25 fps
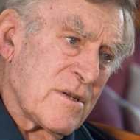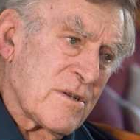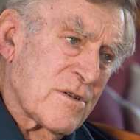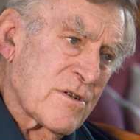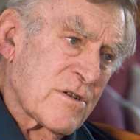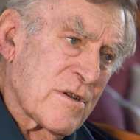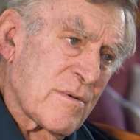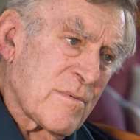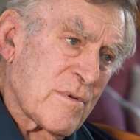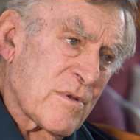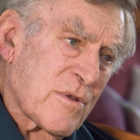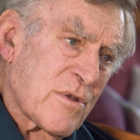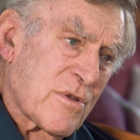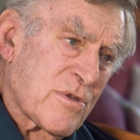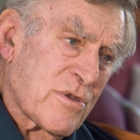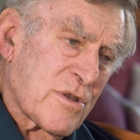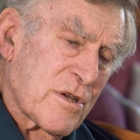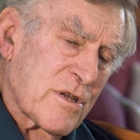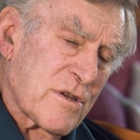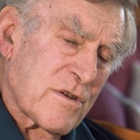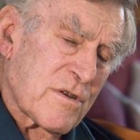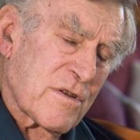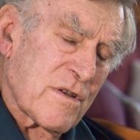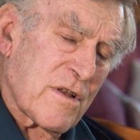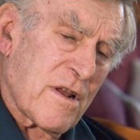some of the
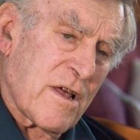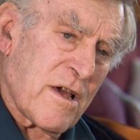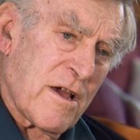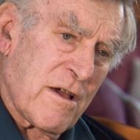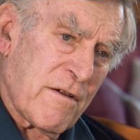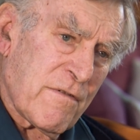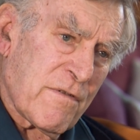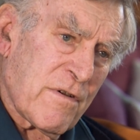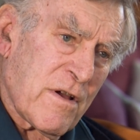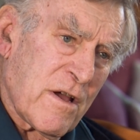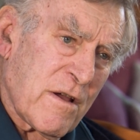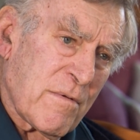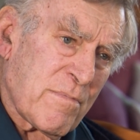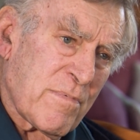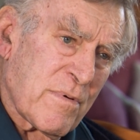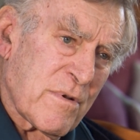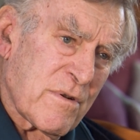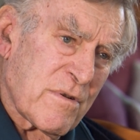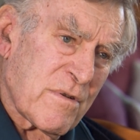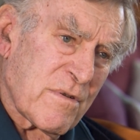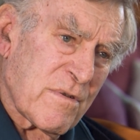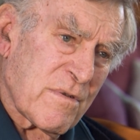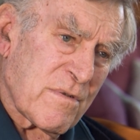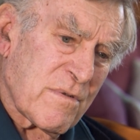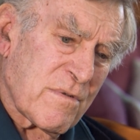things that have
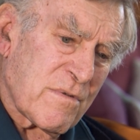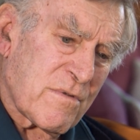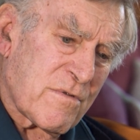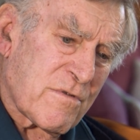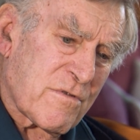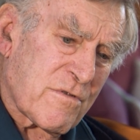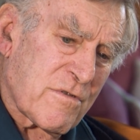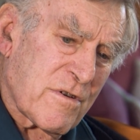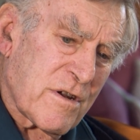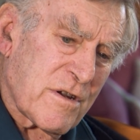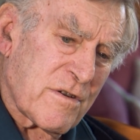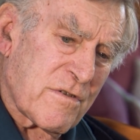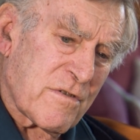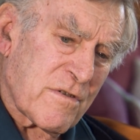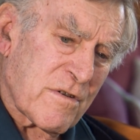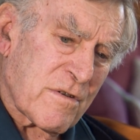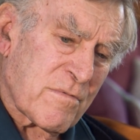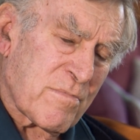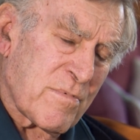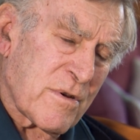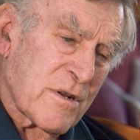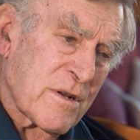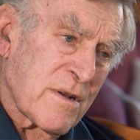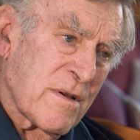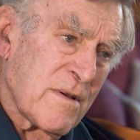happened are tragic,
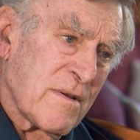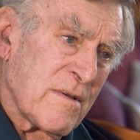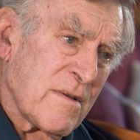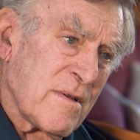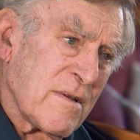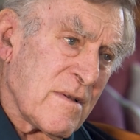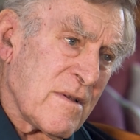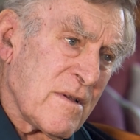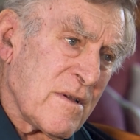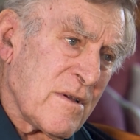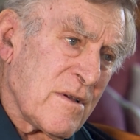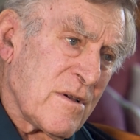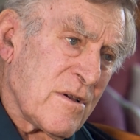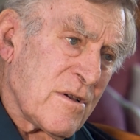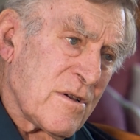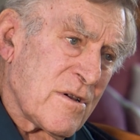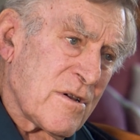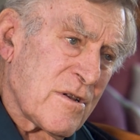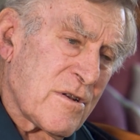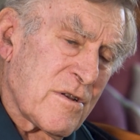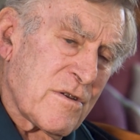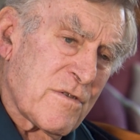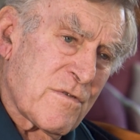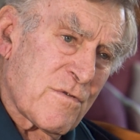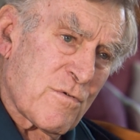but
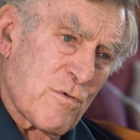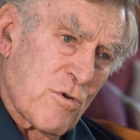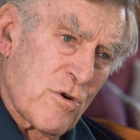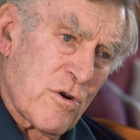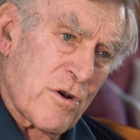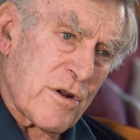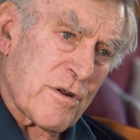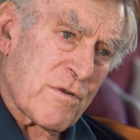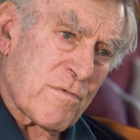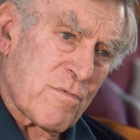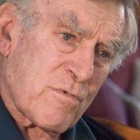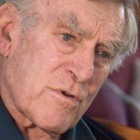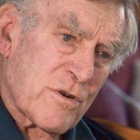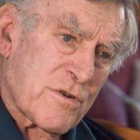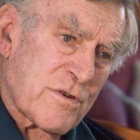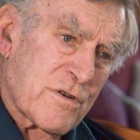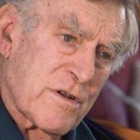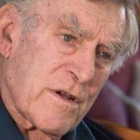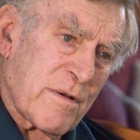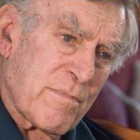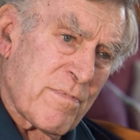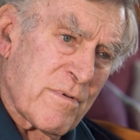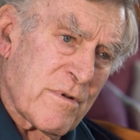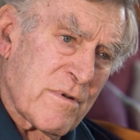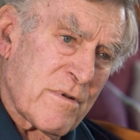it is right what's
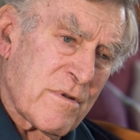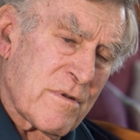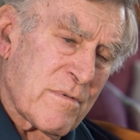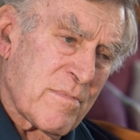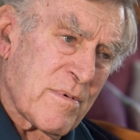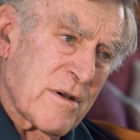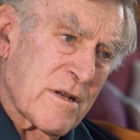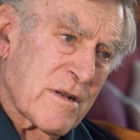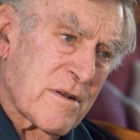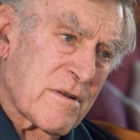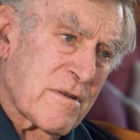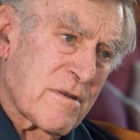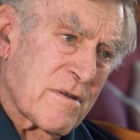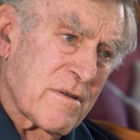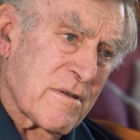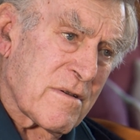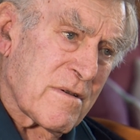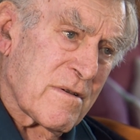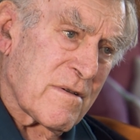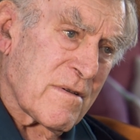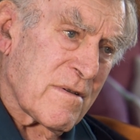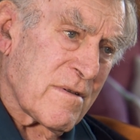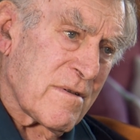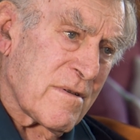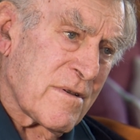happened, but
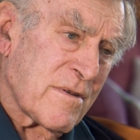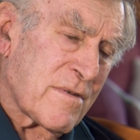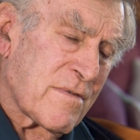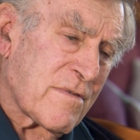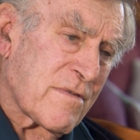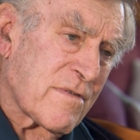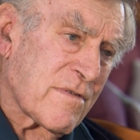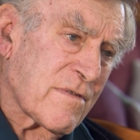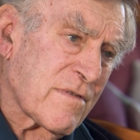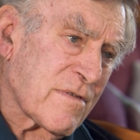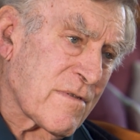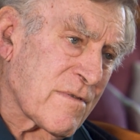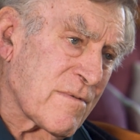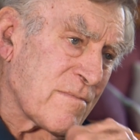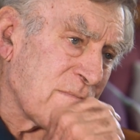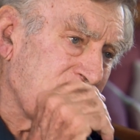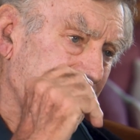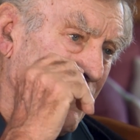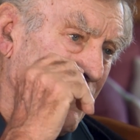uh, it's